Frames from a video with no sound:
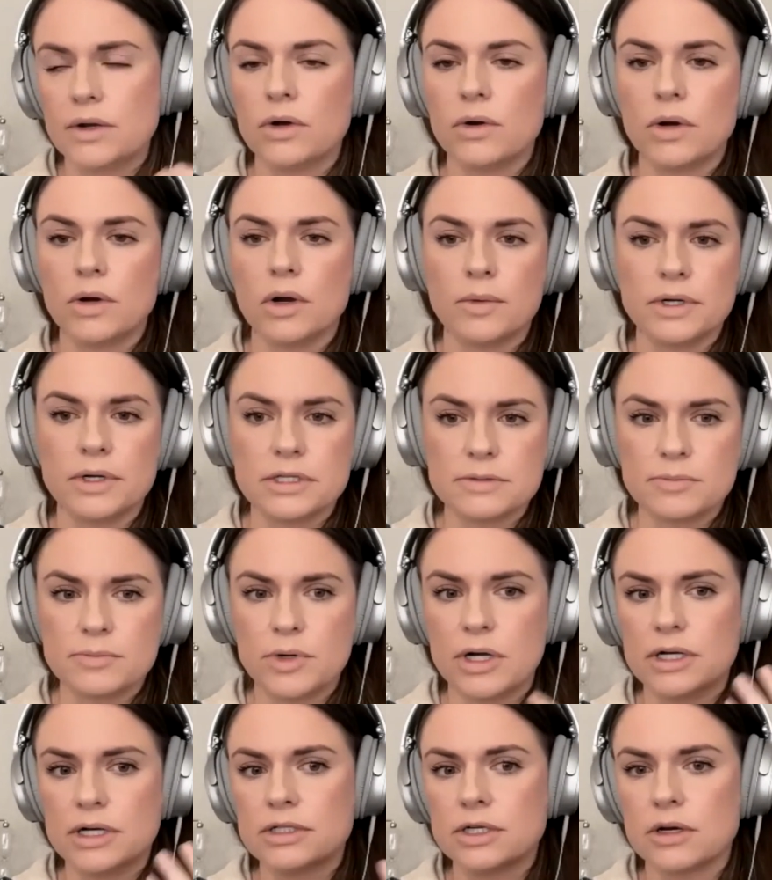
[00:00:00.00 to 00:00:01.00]
OR1 is
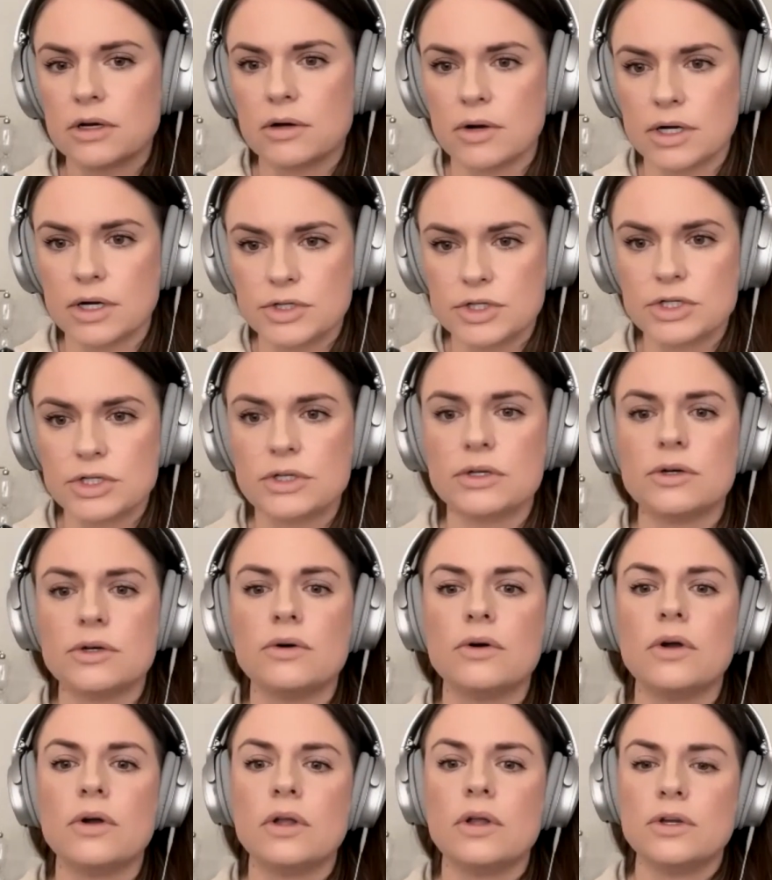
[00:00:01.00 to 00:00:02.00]
booked.
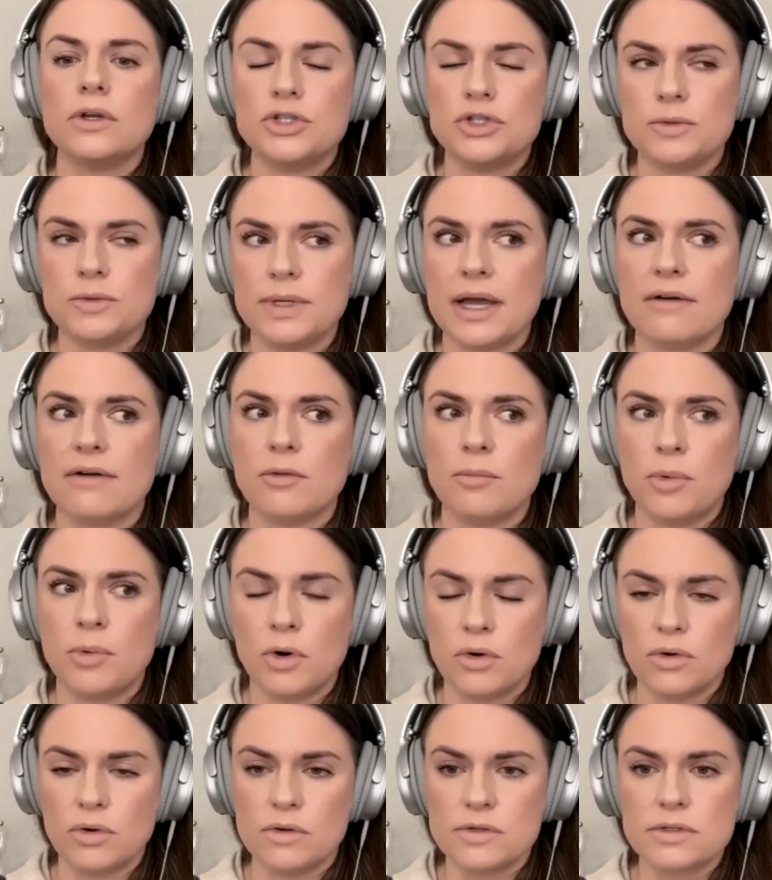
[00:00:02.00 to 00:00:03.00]
OR2, do we have a
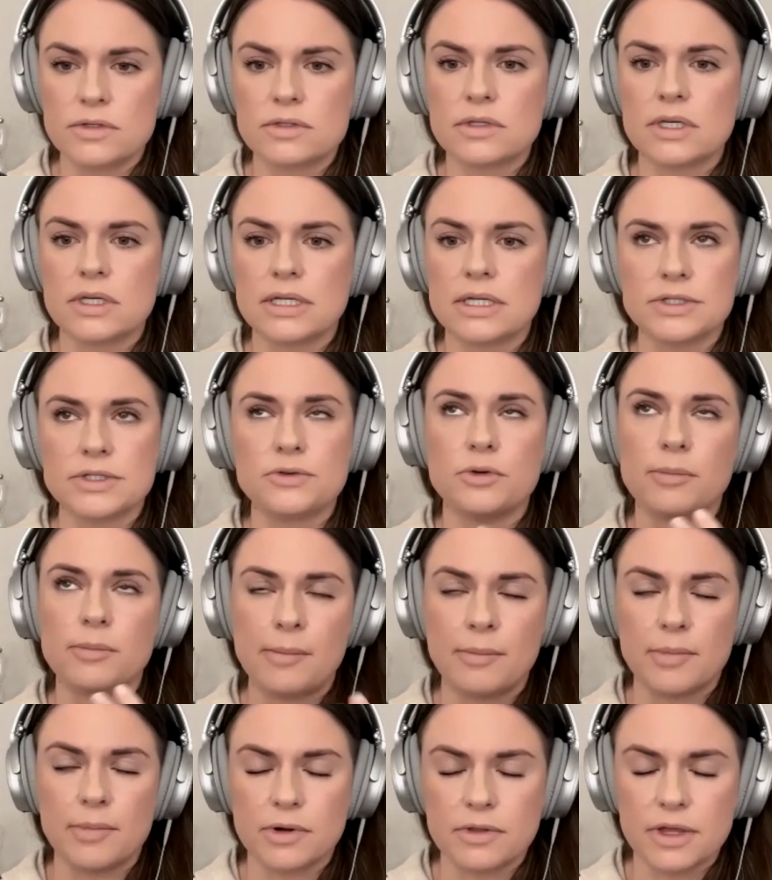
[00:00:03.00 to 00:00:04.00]
pulse? He doesn't
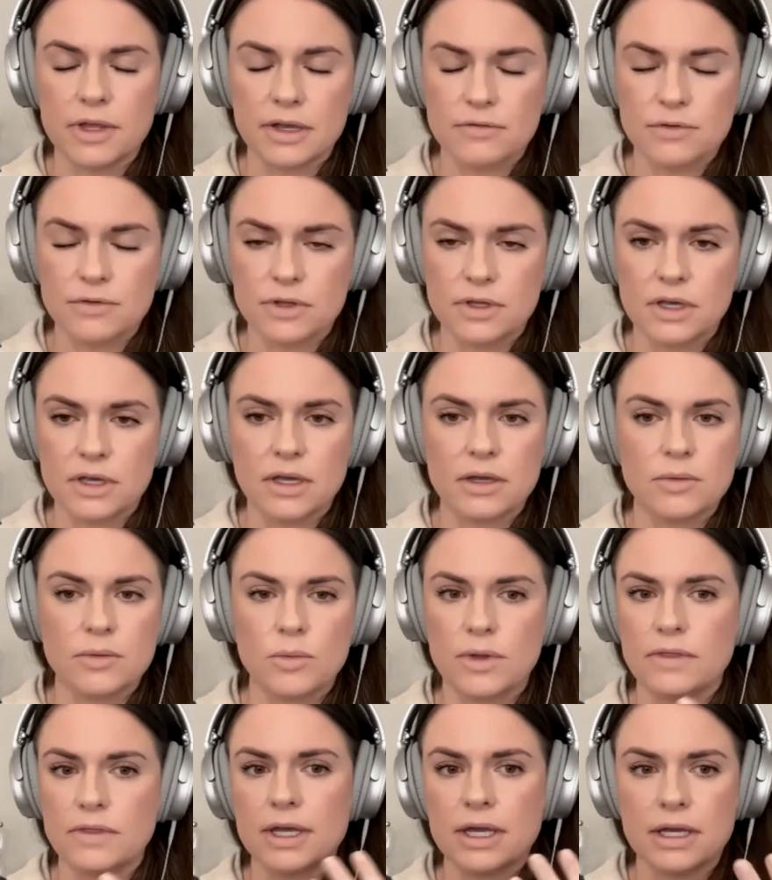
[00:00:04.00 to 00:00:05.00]
remember, thankfully,
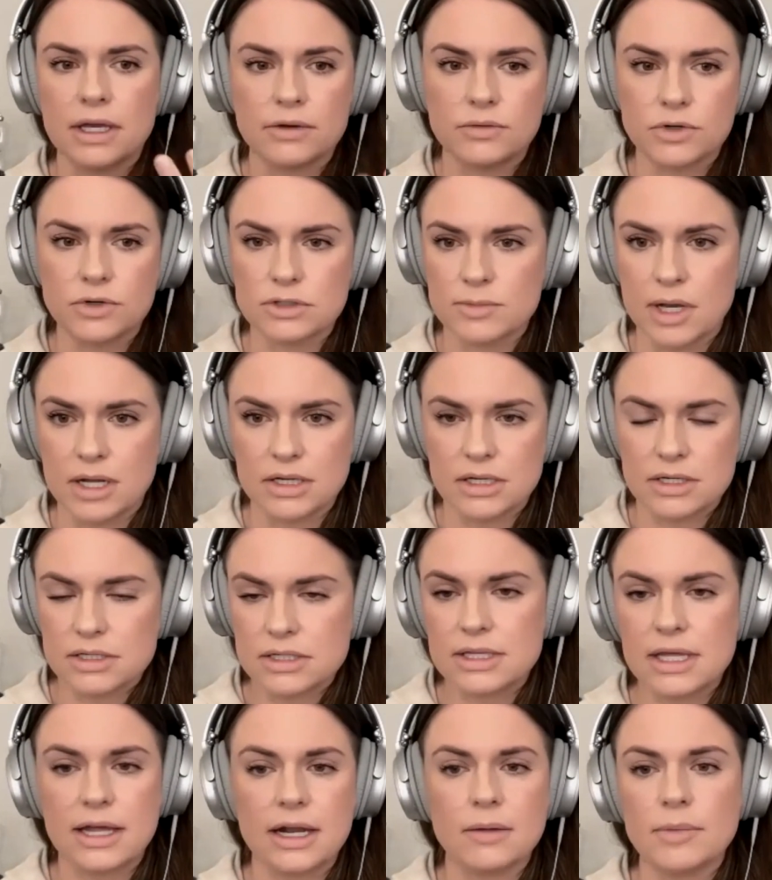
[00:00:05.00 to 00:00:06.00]
what they responded to
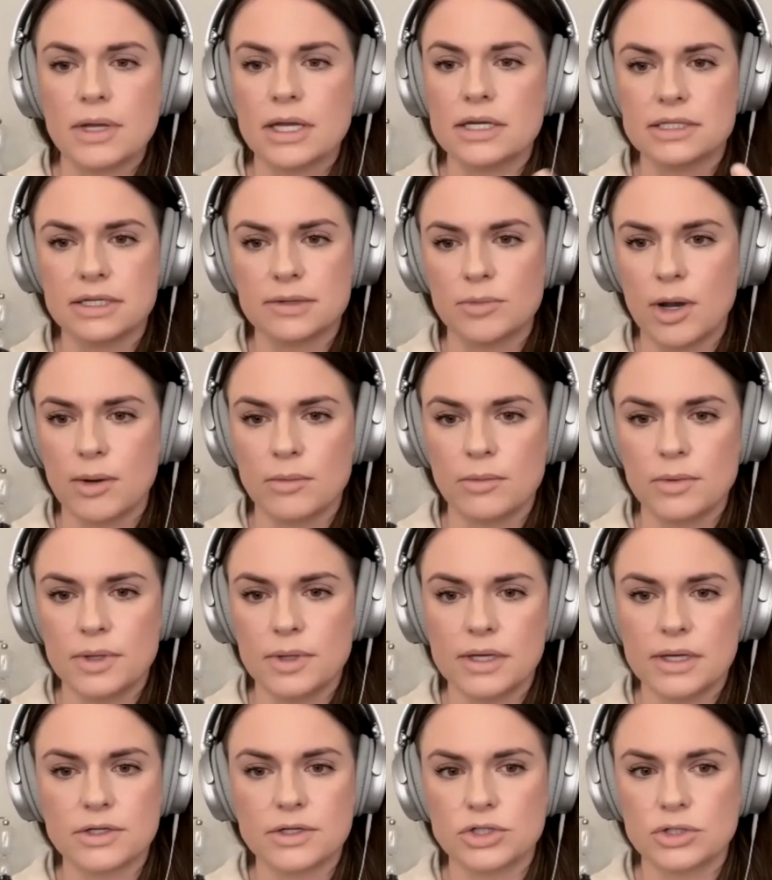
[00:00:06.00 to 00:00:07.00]
that. I'm guessing probably
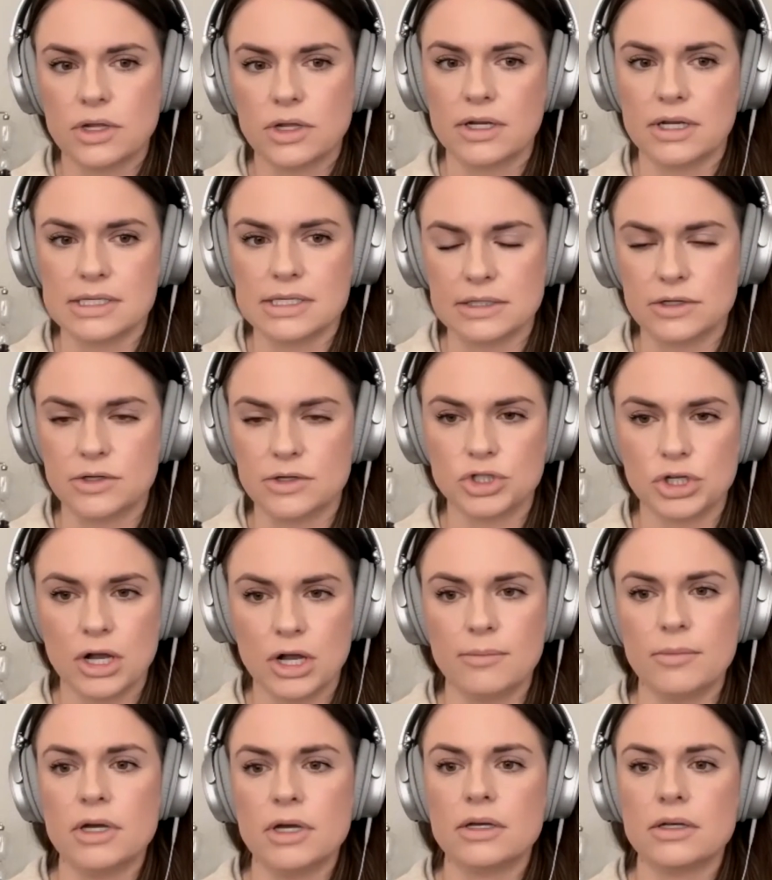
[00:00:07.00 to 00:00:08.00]
a nice little
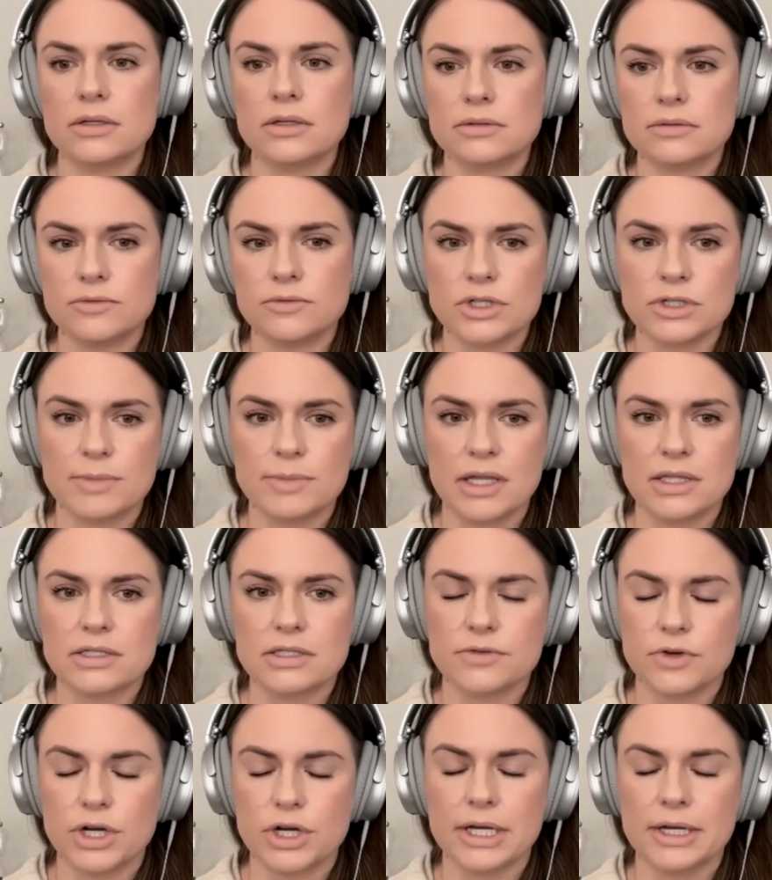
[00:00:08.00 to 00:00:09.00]
trauma response
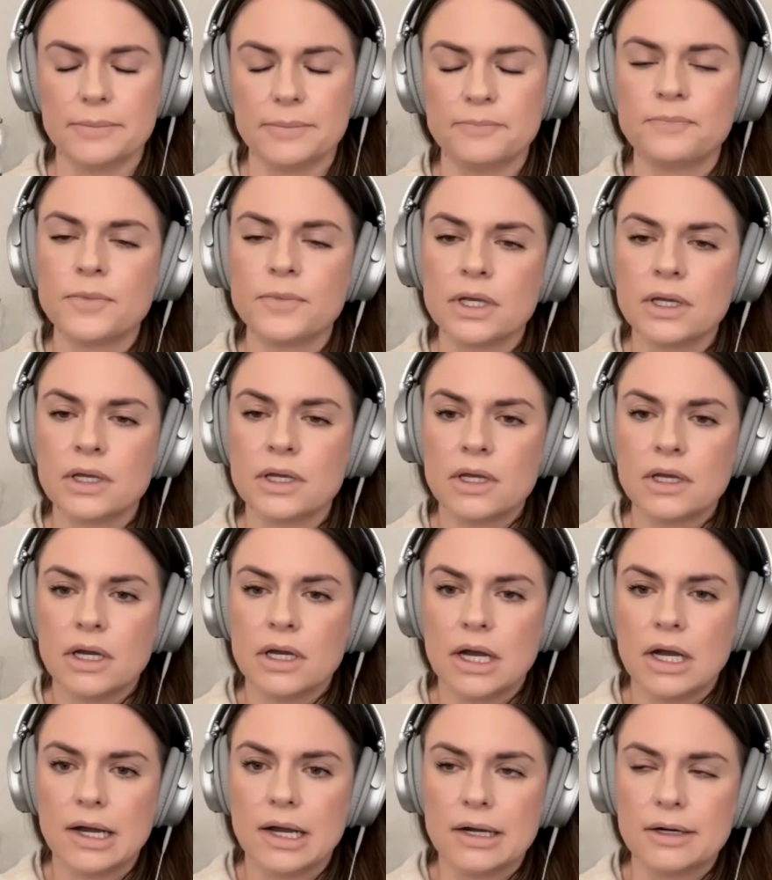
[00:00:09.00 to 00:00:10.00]
for him.
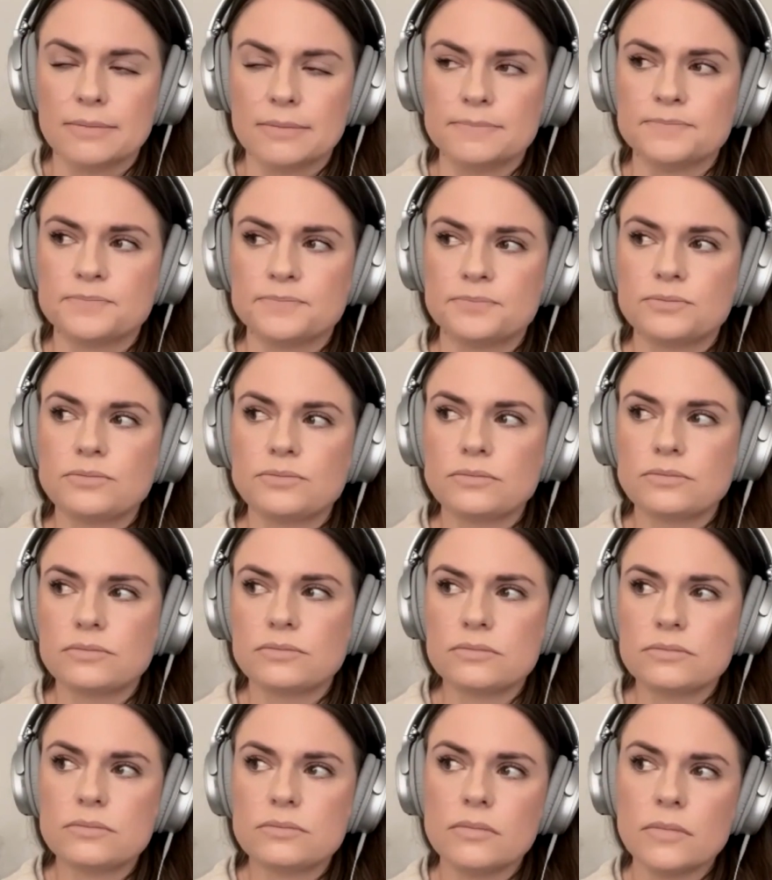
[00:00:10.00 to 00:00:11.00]
Um,
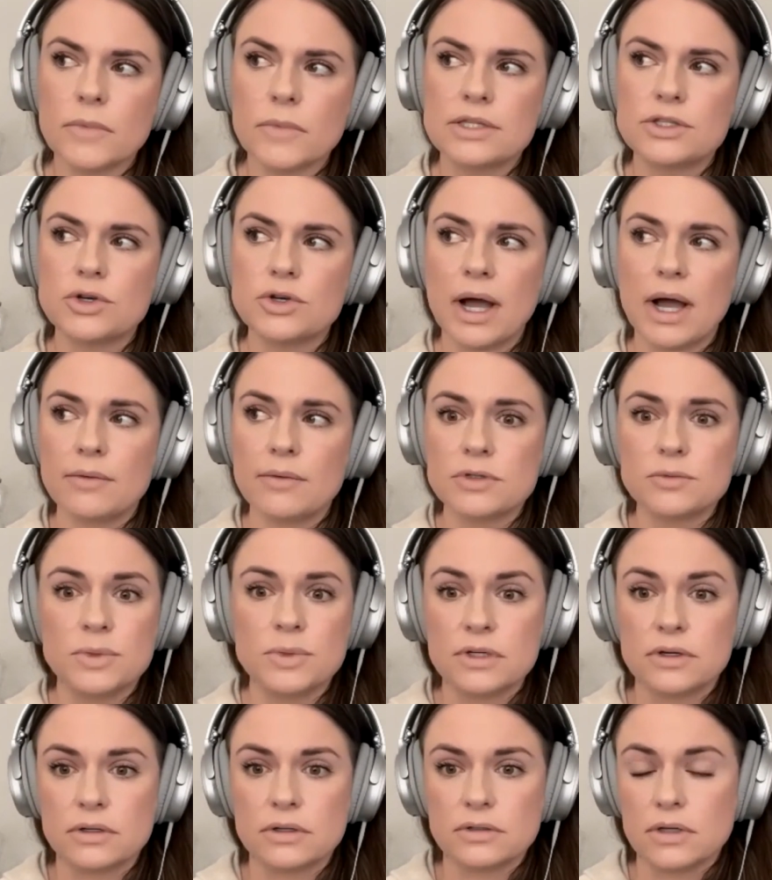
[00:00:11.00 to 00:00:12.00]
and so I was
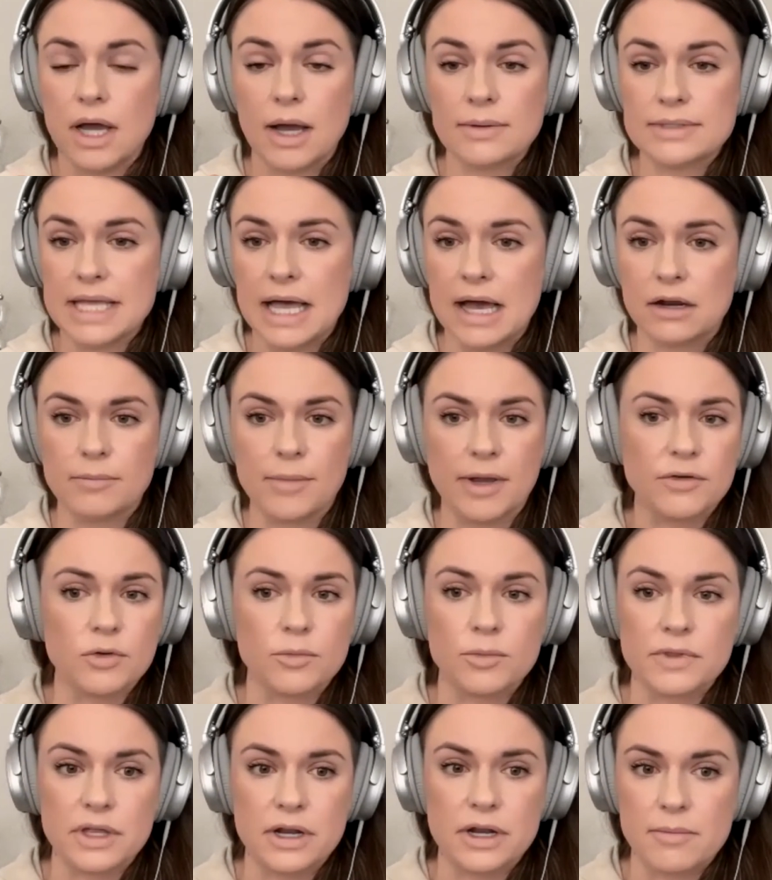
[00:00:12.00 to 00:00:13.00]
out of my room
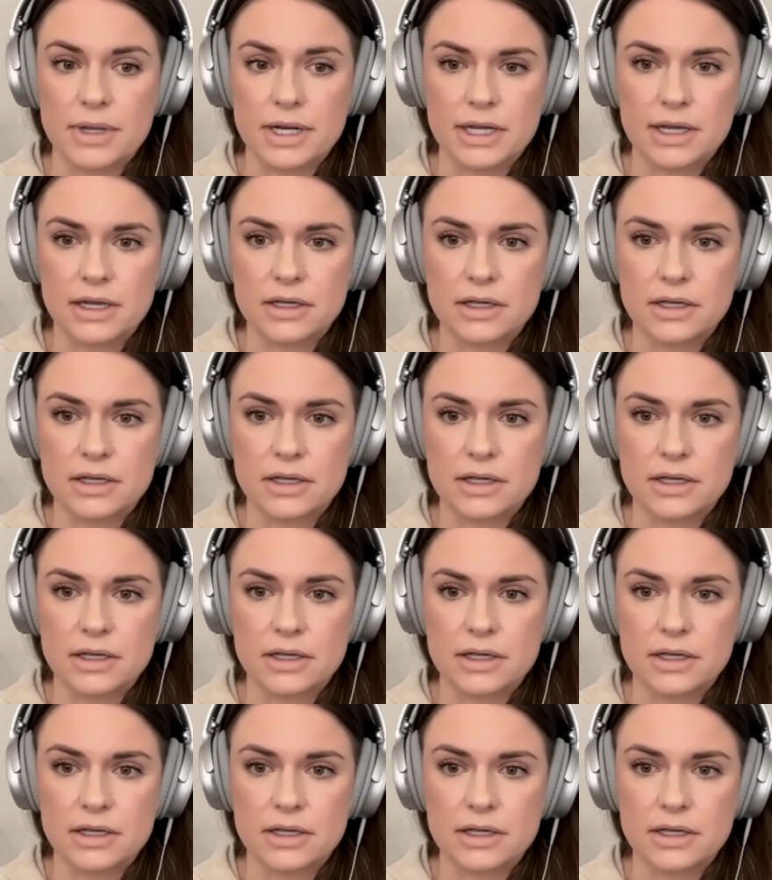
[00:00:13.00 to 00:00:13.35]
within a minute.